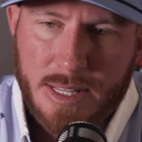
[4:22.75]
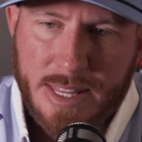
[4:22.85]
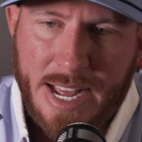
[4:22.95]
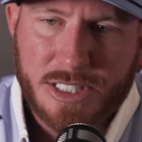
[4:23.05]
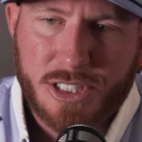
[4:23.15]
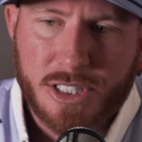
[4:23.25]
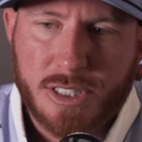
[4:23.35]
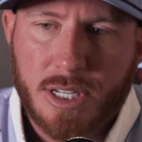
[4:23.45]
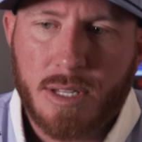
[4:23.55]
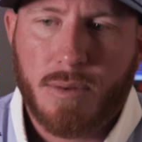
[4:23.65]
that's
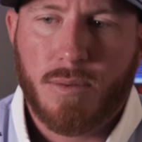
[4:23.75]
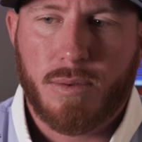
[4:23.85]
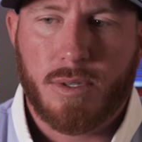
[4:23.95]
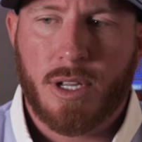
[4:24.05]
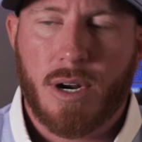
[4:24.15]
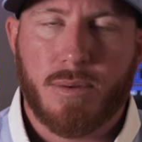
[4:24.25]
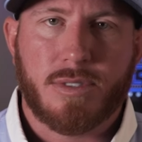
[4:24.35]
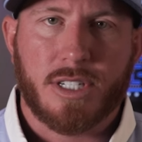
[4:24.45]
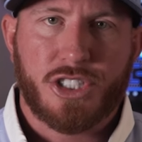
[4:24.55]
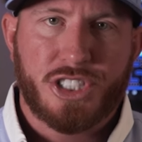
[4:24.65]
just you know
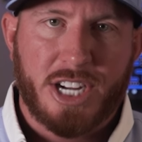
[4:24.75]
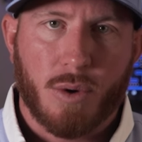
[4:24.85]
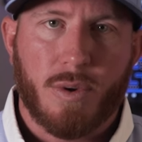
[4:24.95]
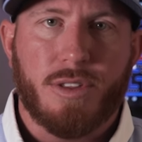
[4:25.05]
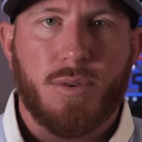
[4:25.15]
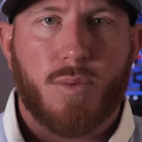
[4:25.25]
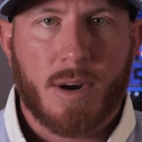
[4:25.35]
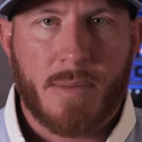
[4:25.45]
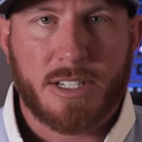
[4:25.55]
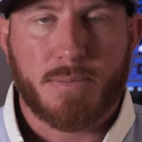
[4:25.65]
to share with you
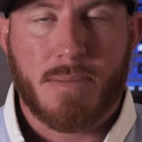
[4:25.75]
where my